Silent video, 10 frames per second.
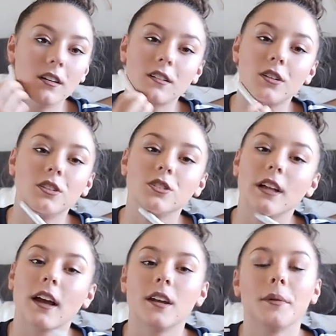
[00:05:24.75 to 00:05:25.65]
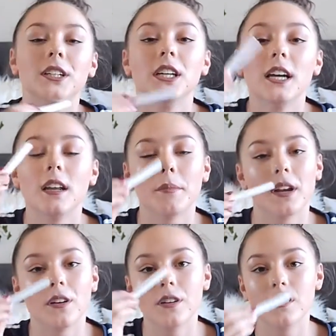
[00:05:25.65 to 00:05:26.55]
contour like under my chin and my
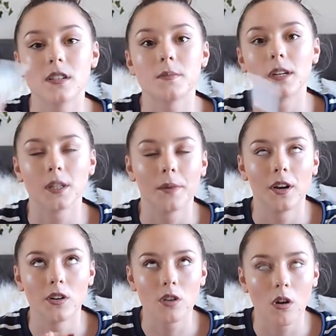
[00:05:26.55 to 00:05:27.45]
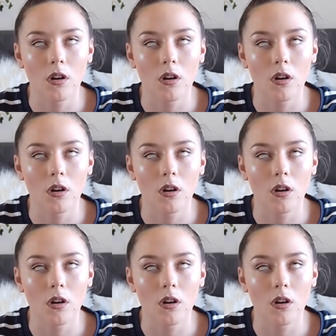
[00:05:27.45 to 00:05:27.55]
nose, especially my nose